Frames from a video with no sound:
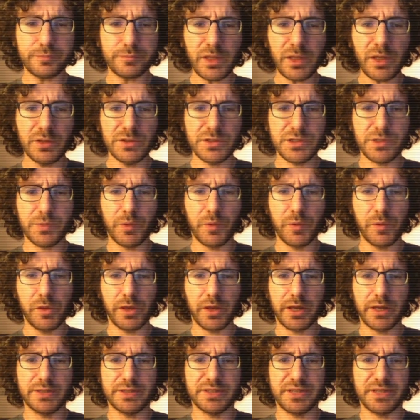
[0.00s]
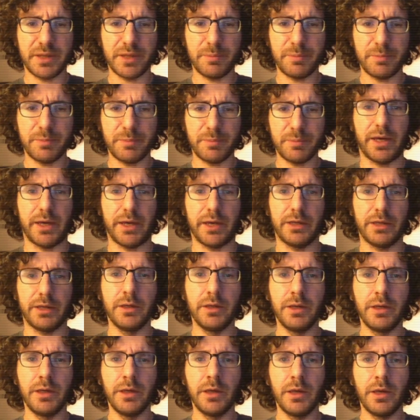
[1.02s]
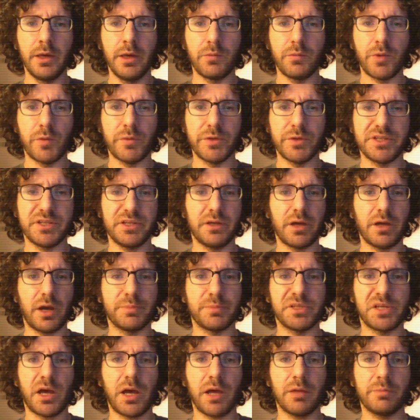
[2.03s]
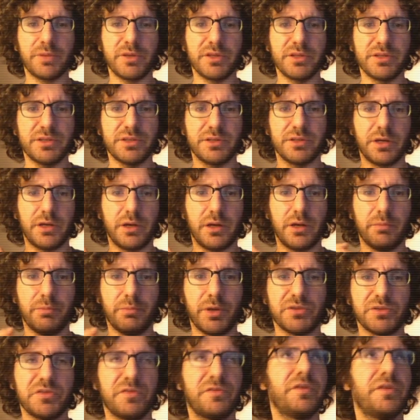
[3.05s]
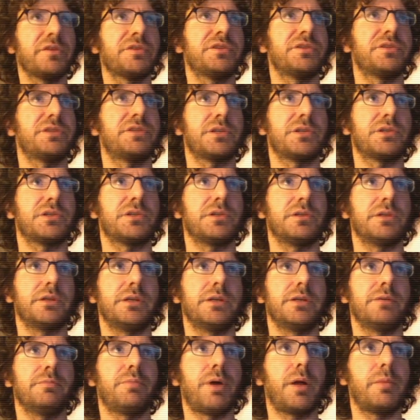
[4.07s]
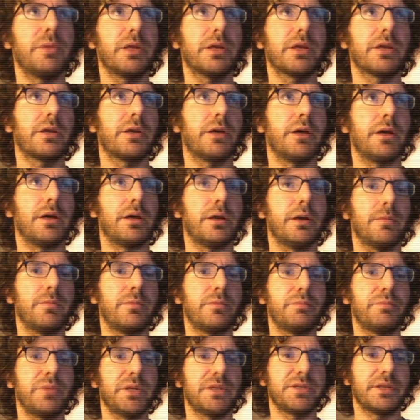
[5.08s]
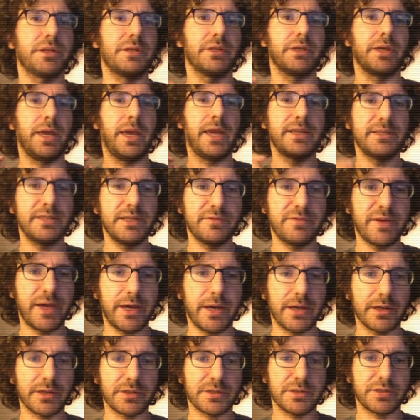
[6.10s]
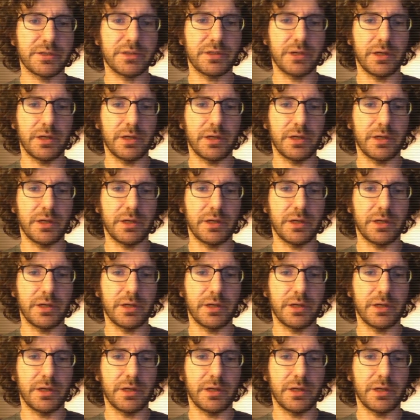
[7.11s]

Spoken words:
And so when we look at a sample of that, what we see up top is a bunch of folks essentially public, basically anti-vax,